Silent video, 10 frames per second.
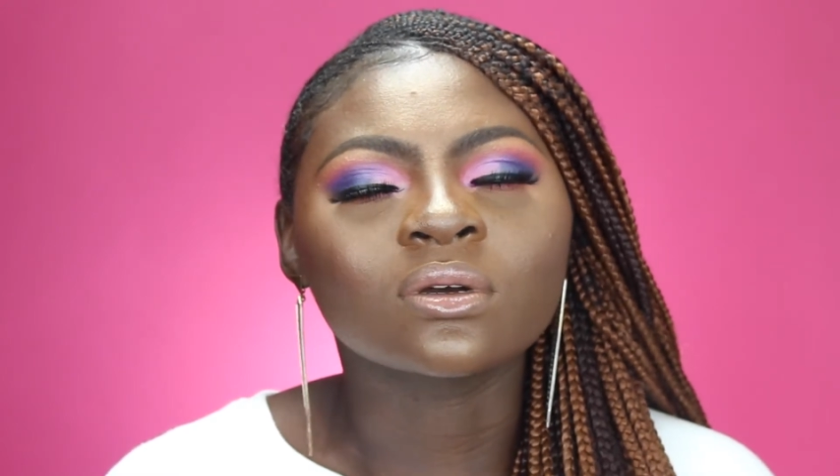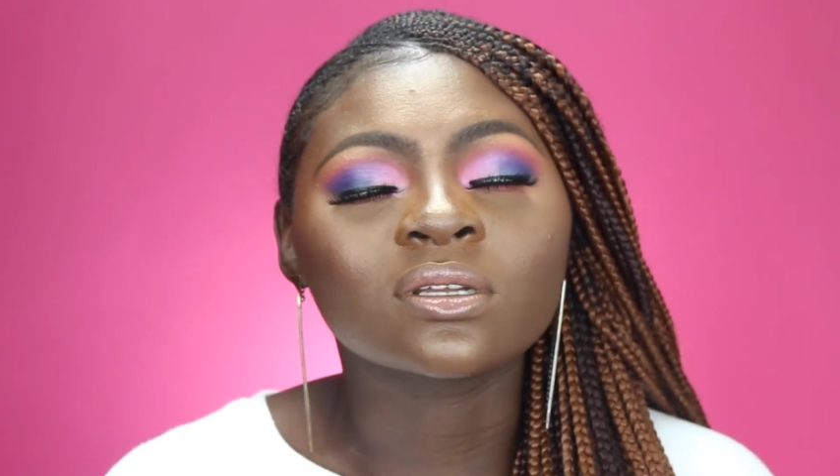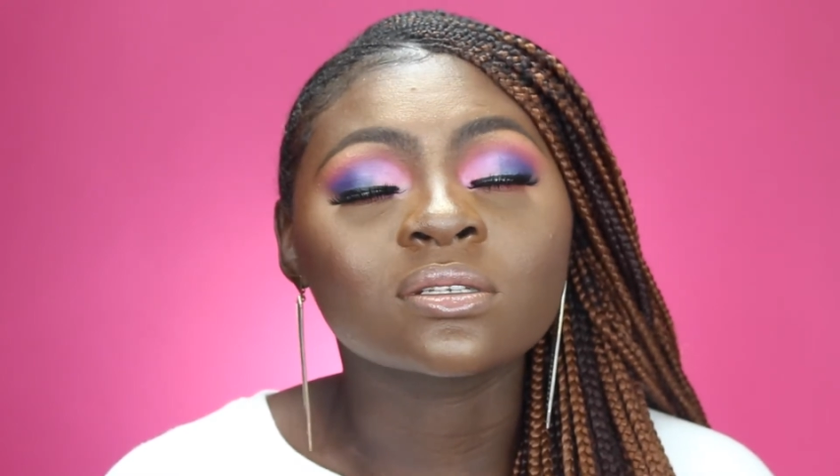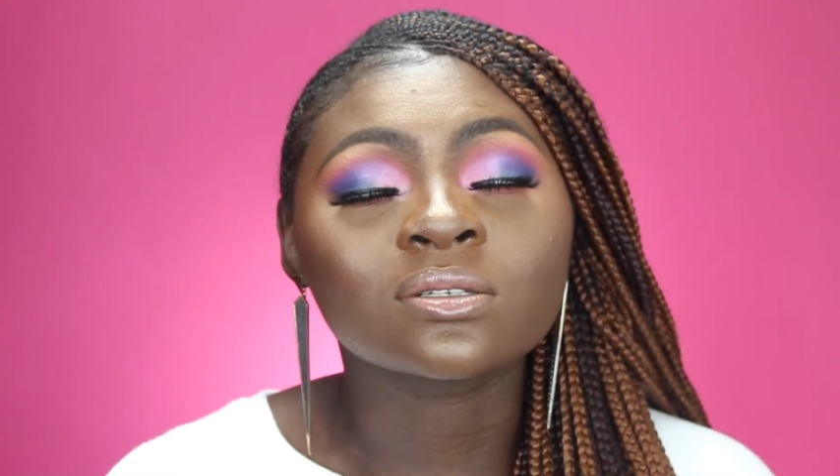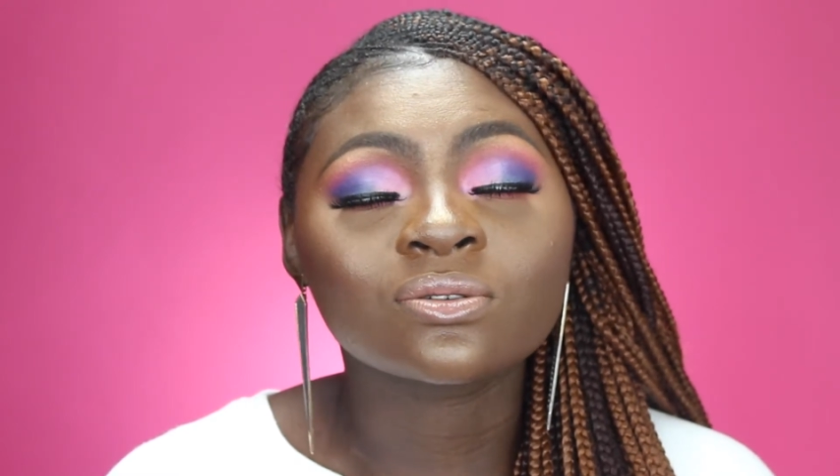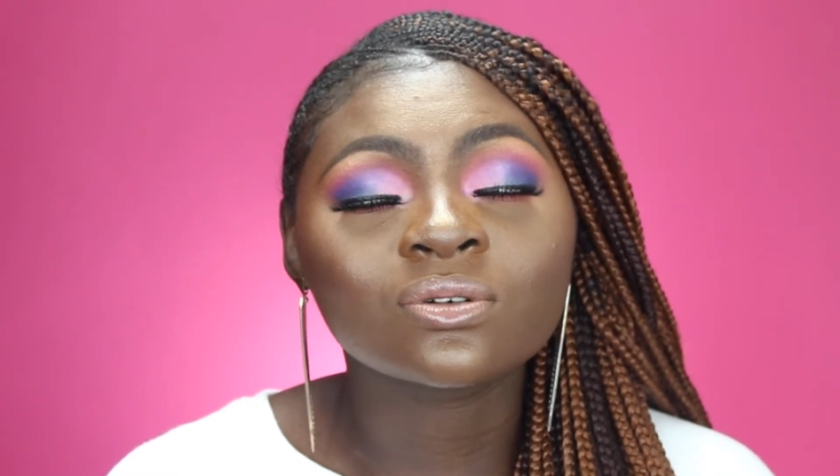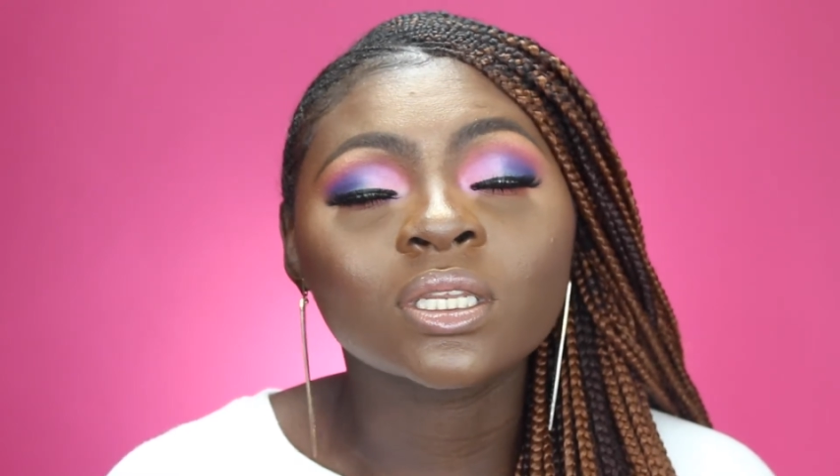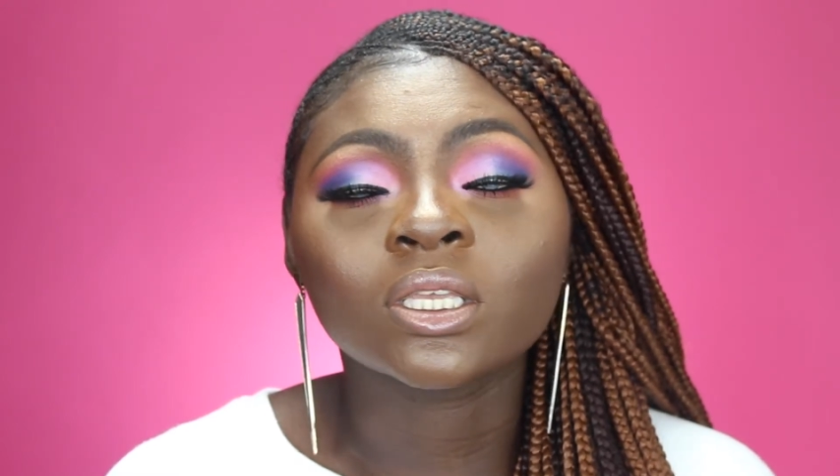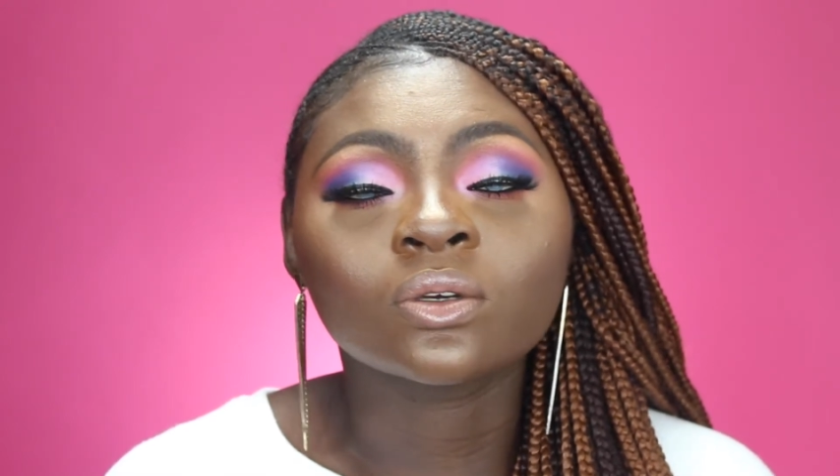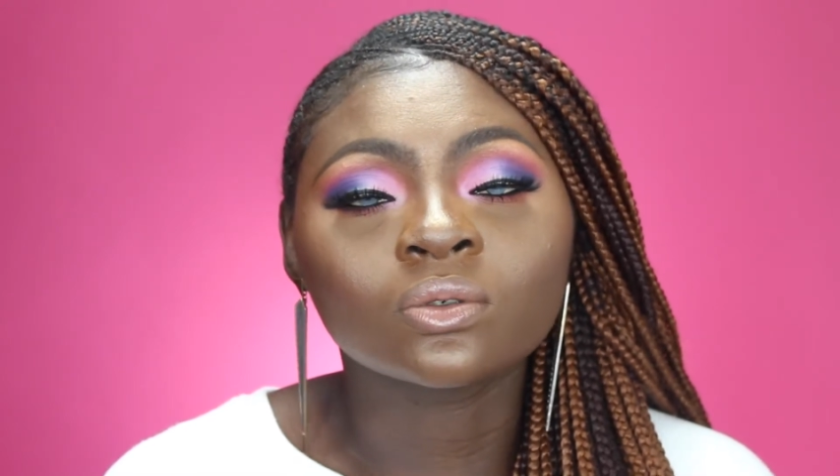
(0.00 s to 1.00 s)
because
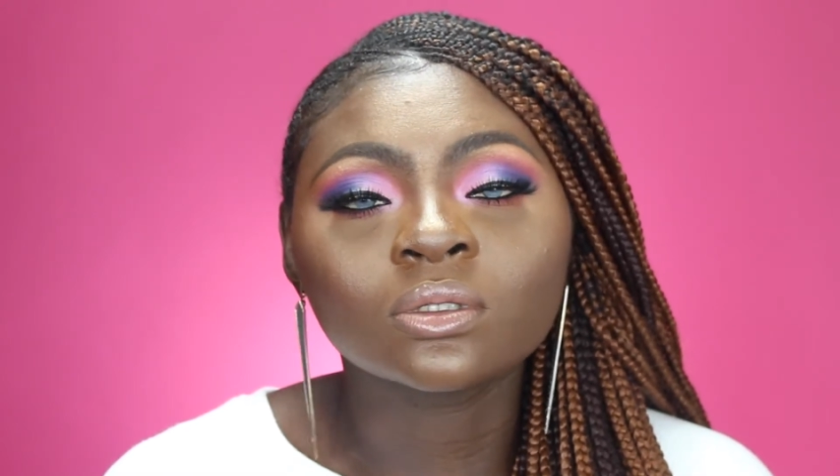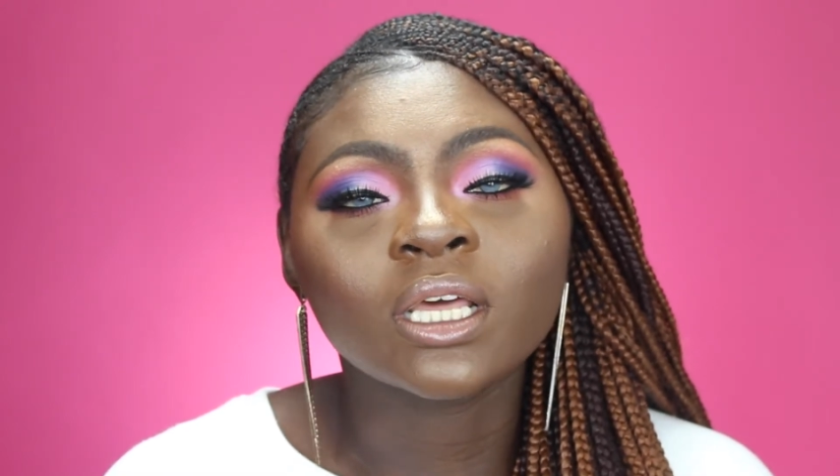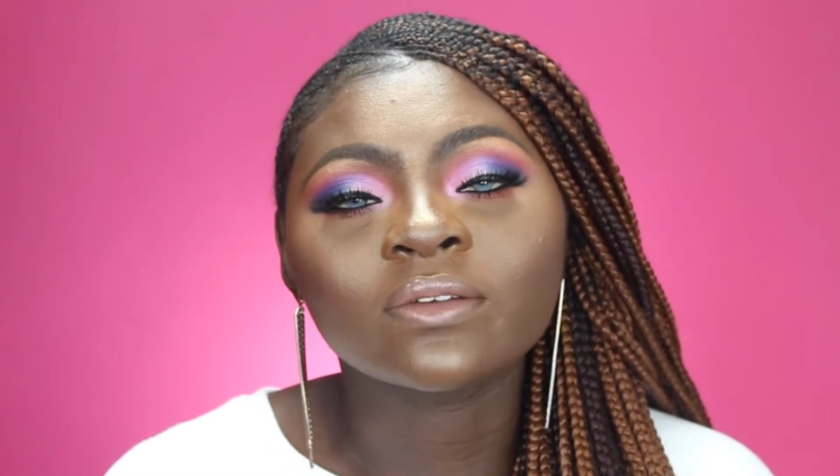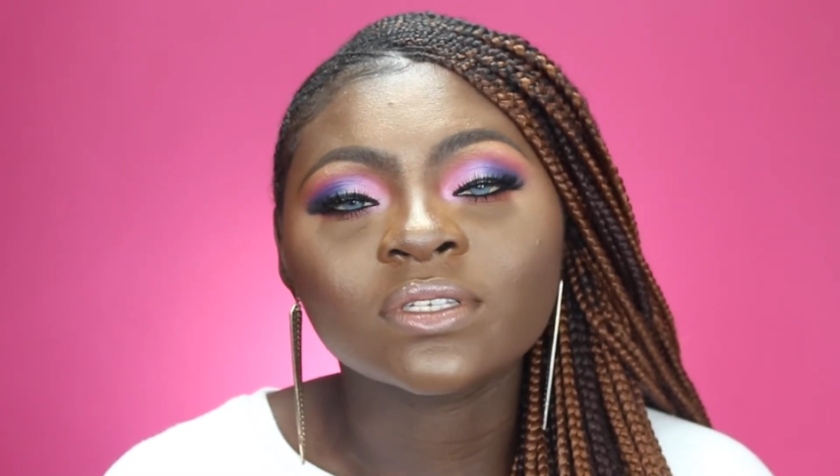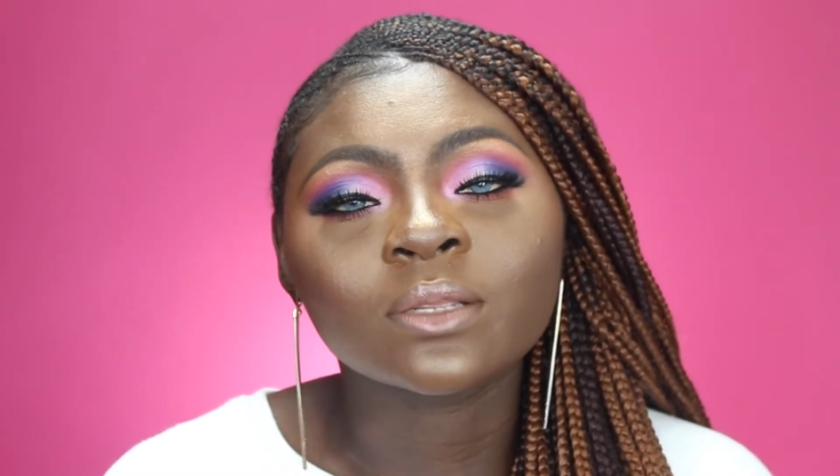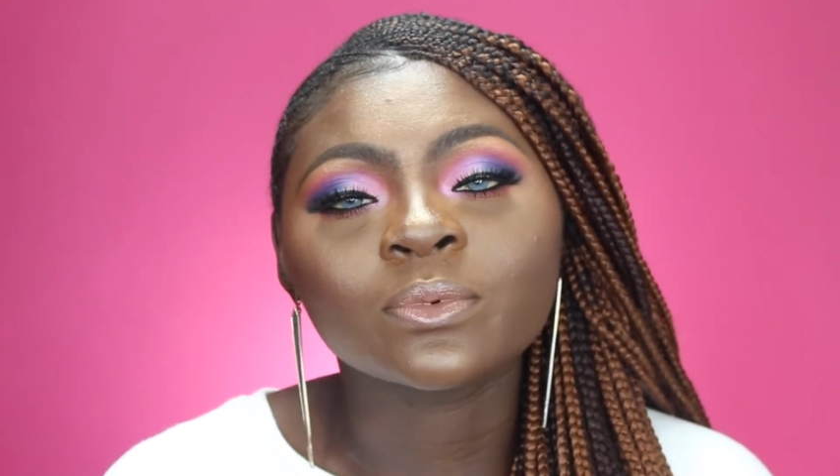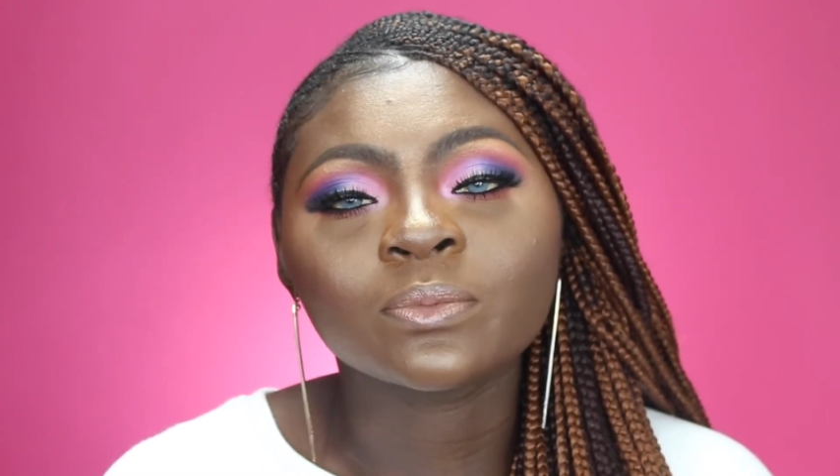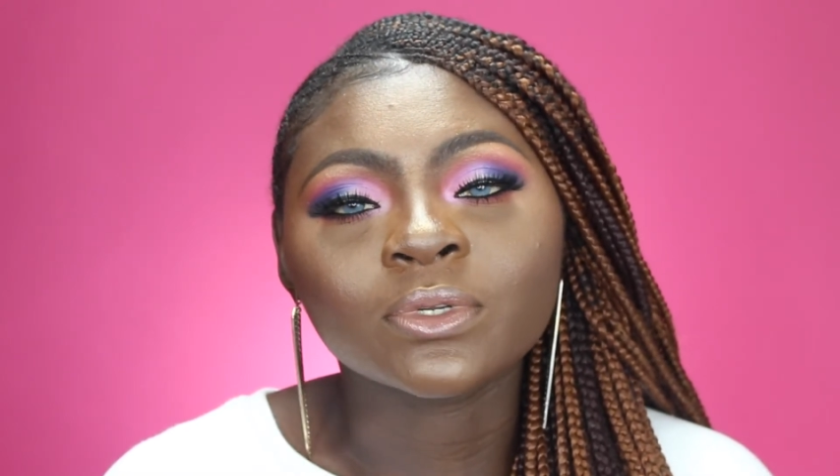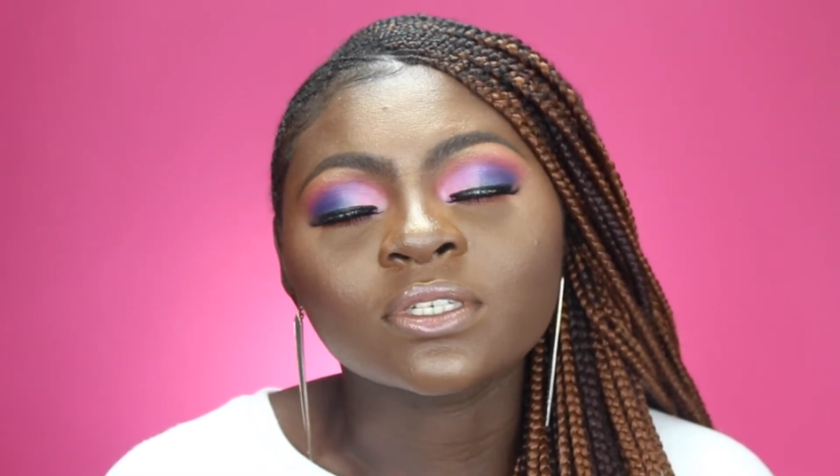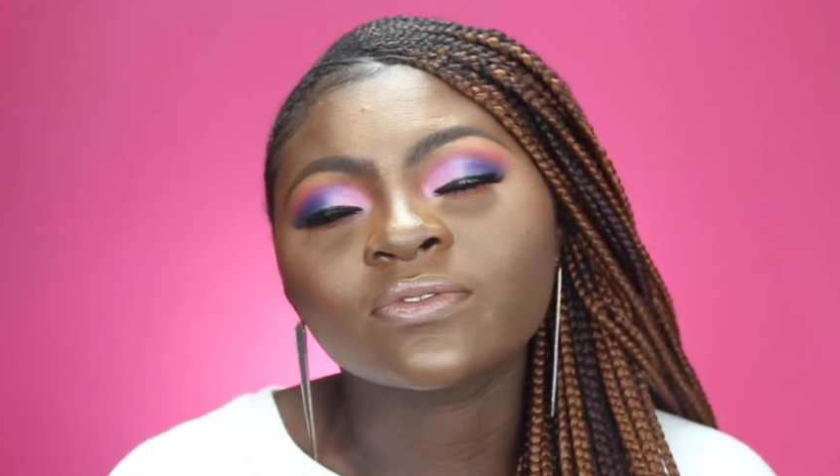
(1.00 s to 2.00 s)
truly he could have slept
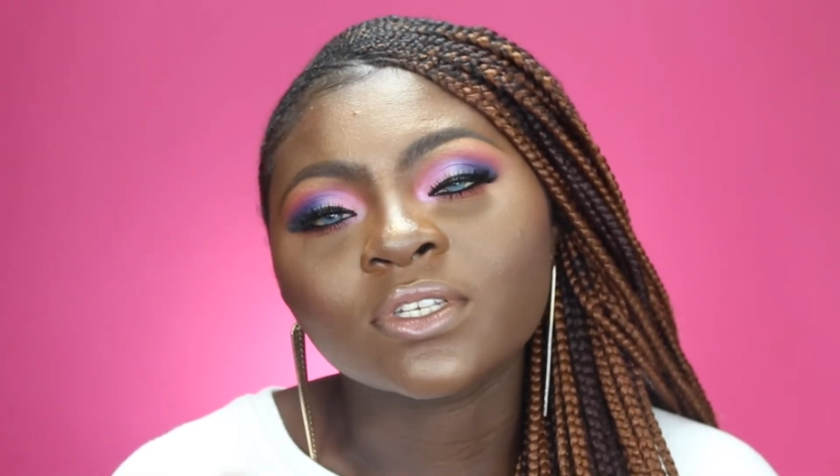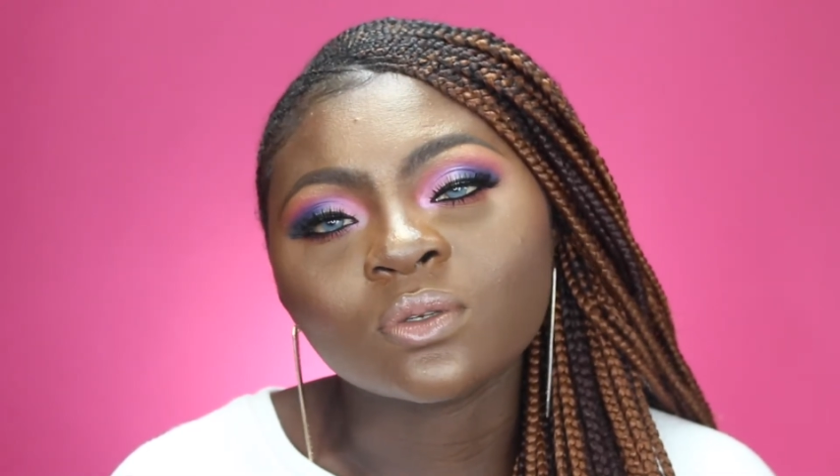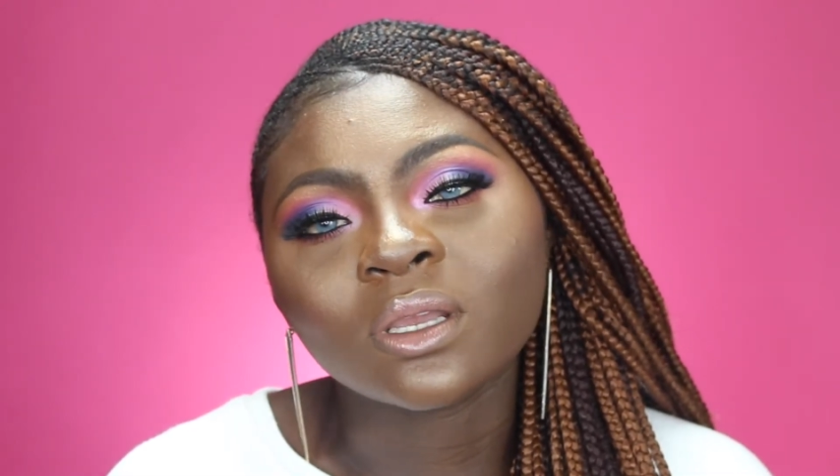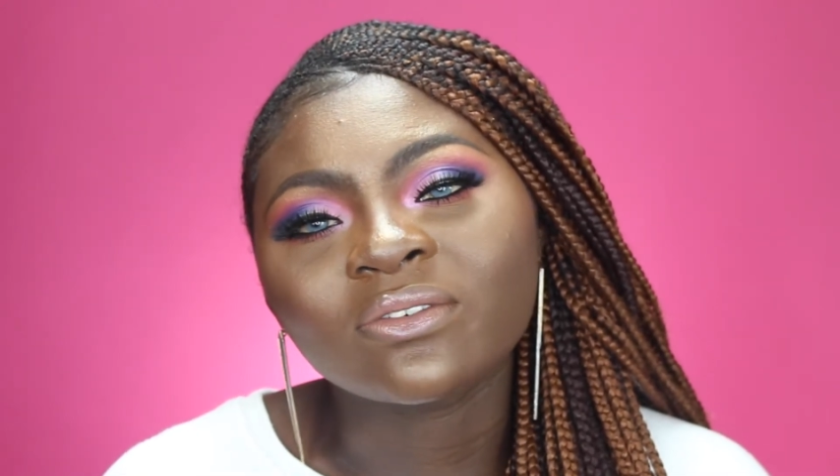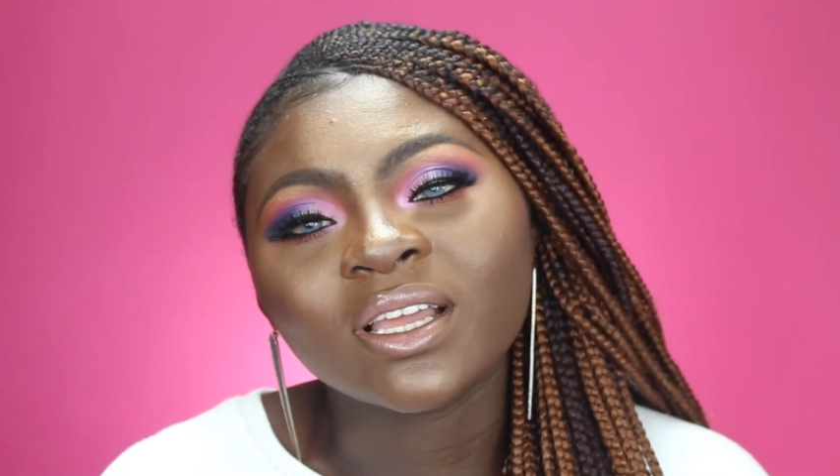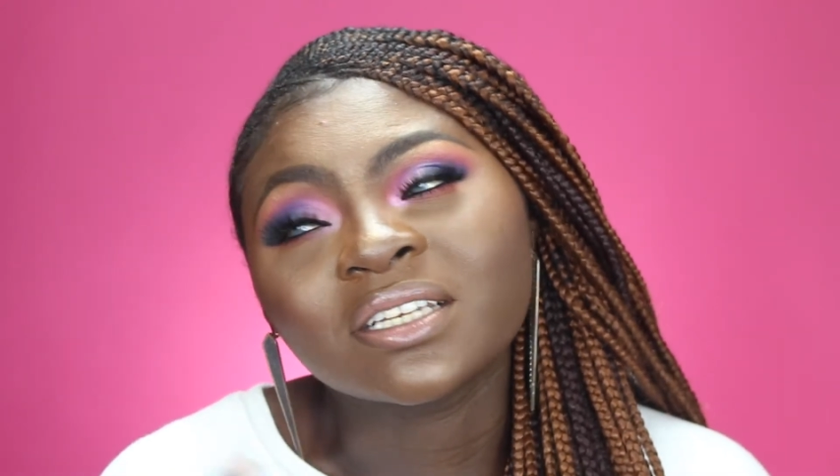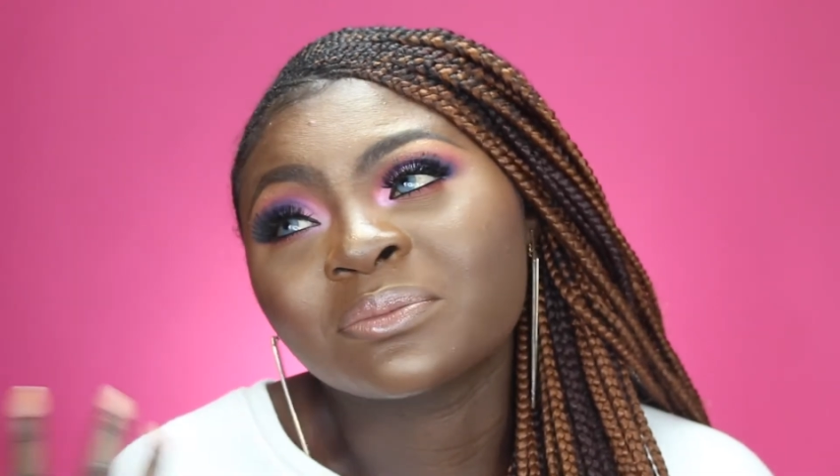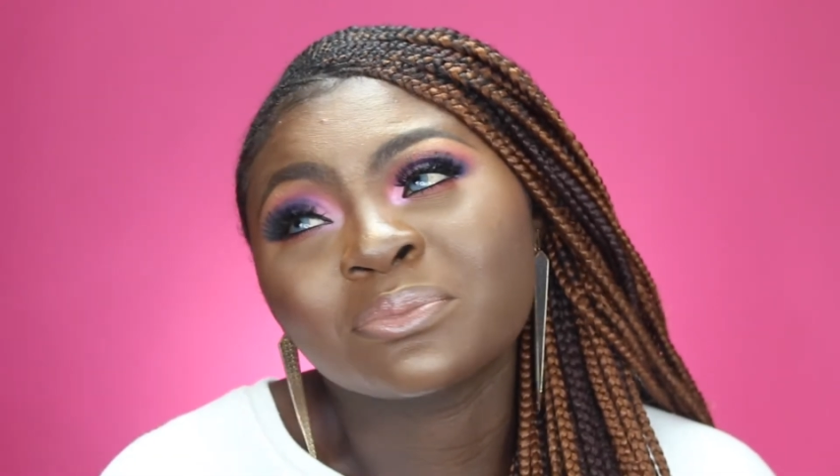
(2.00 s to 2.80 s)
with Potiphar's wife and